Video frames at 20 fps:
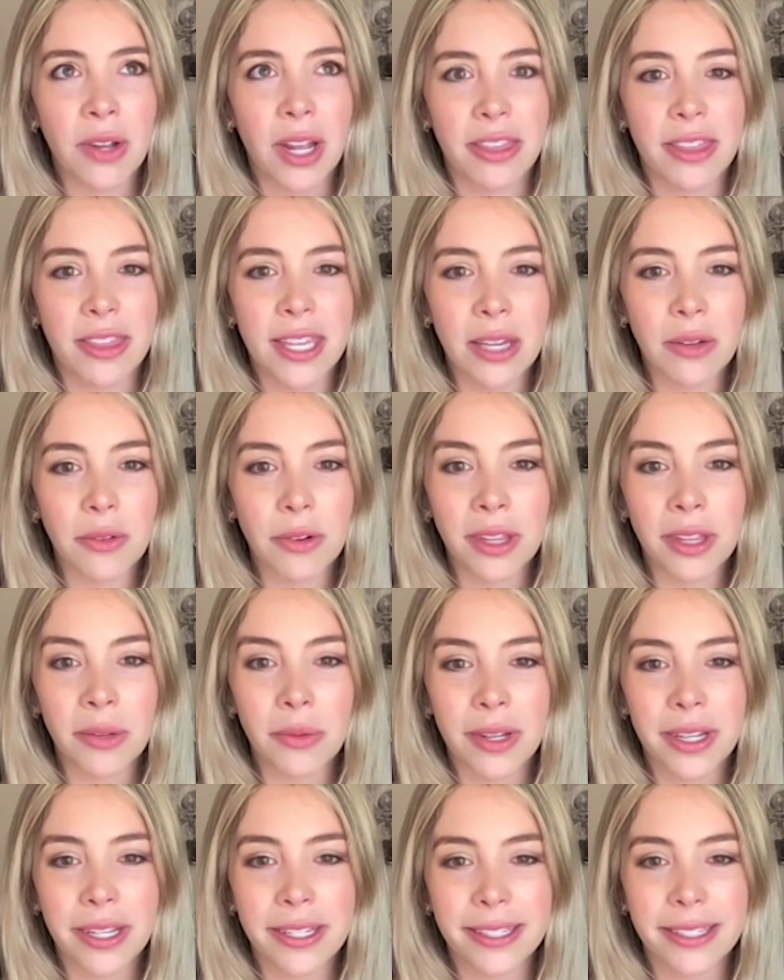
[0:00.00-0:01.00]
think it really
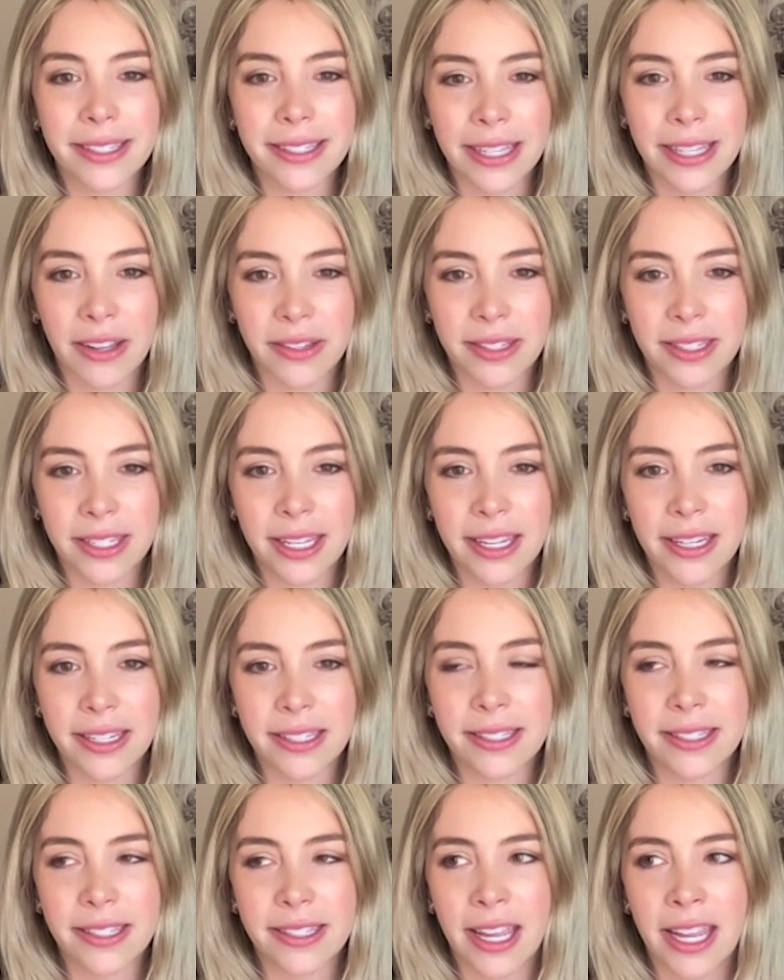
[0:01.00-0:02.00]
was
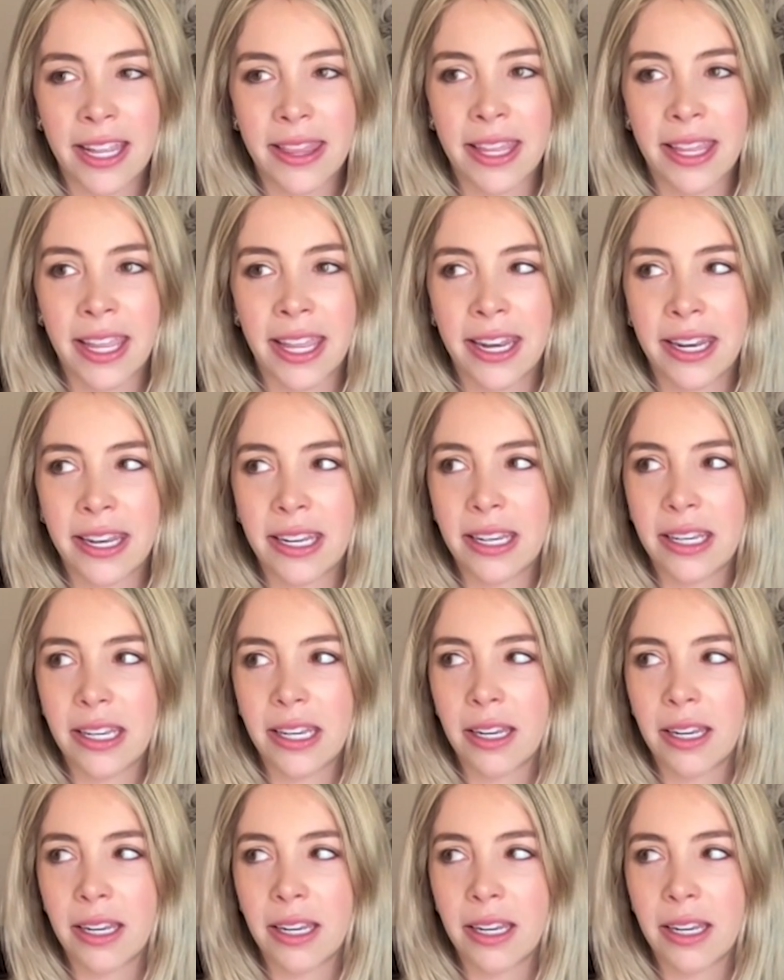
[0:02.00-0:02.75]
Celsius. And then